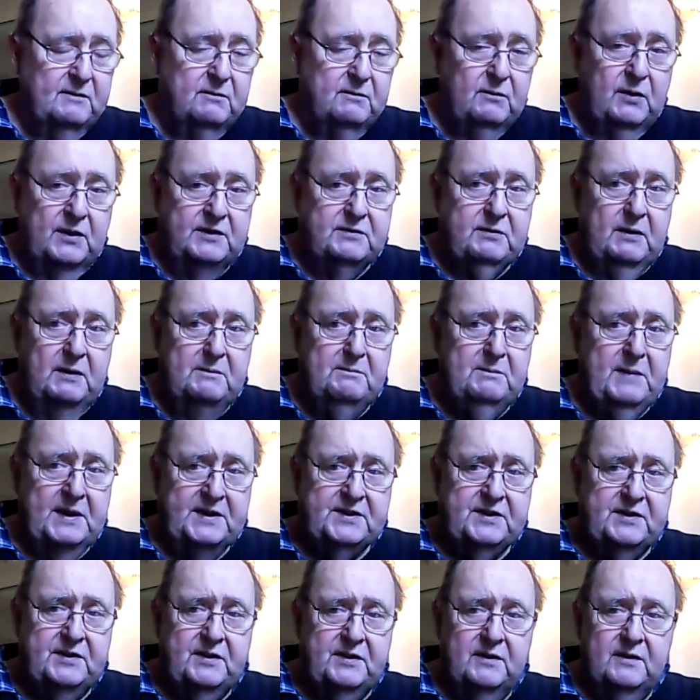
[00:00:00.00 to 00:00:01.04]
what one
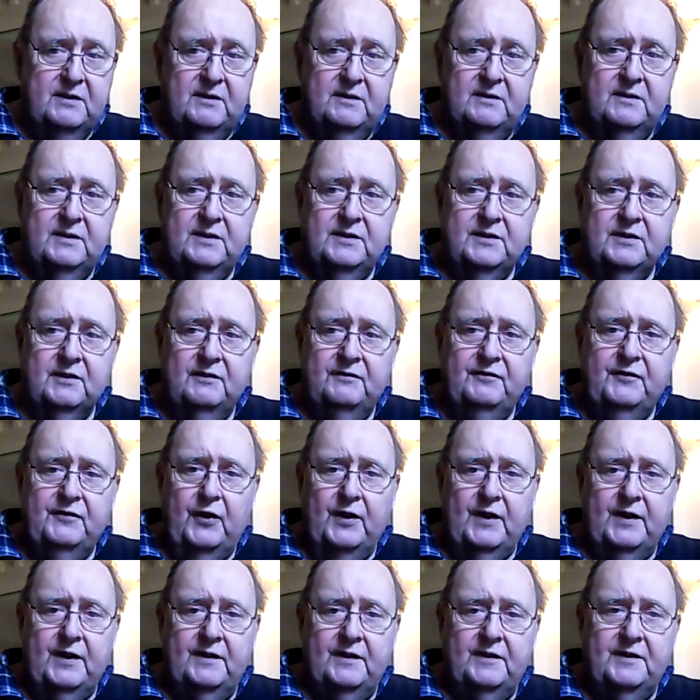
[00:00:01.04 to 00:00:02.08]
must do is
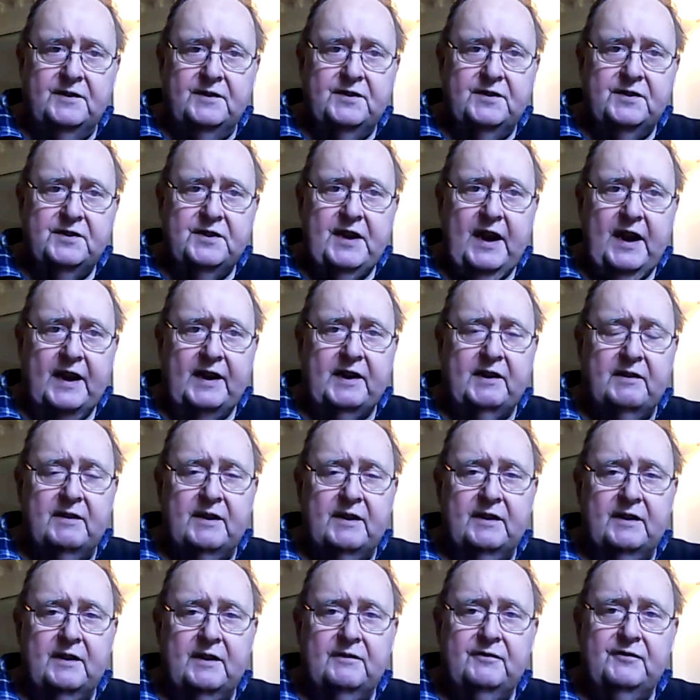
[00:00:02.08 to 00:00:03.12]
avoid the
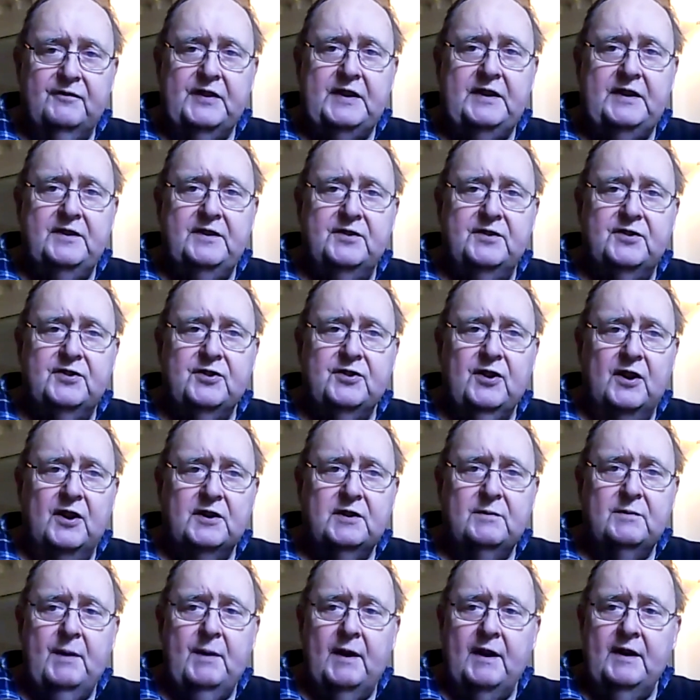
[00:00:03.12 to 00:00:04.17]
staggering fees
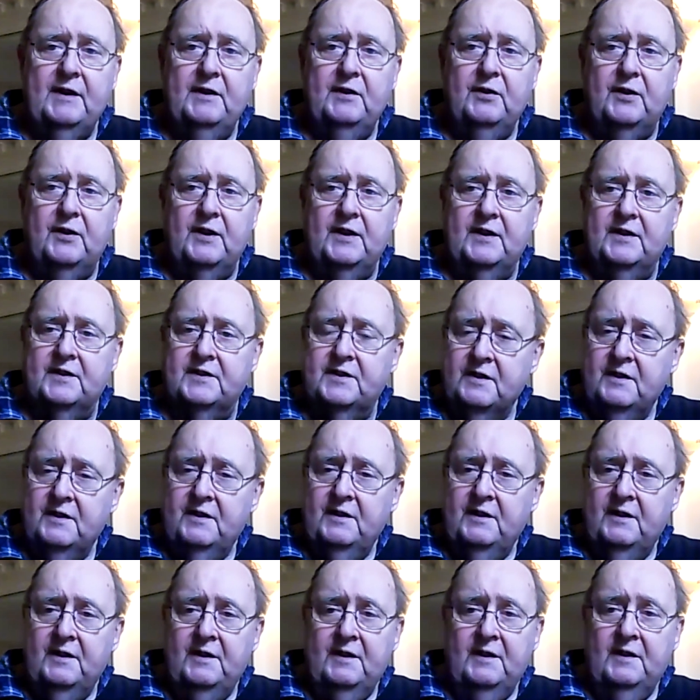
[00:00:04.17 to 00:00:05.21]
charged by lawyers,
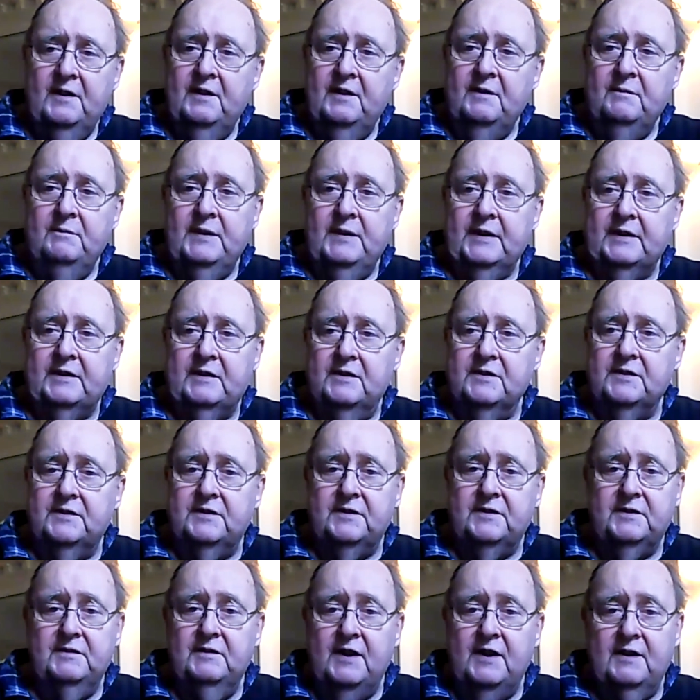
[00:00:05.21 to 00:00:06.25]

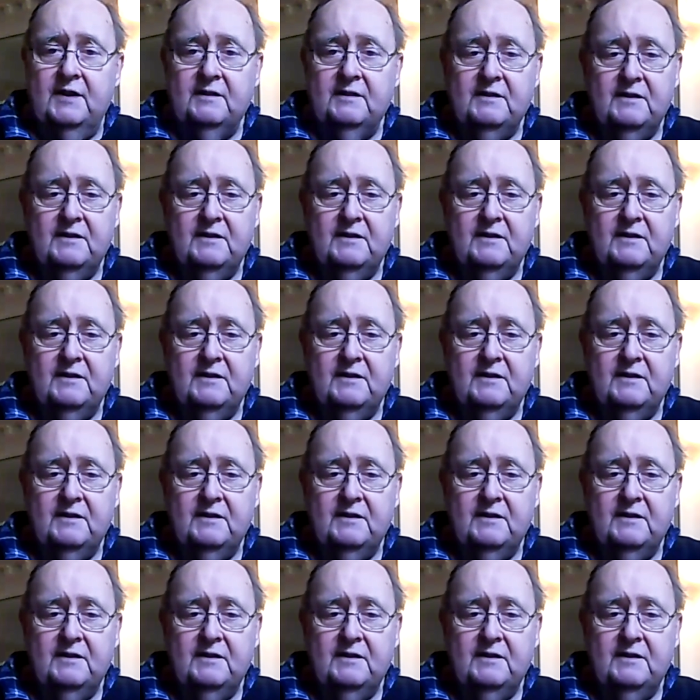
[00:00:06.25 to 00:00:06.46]
because, you know,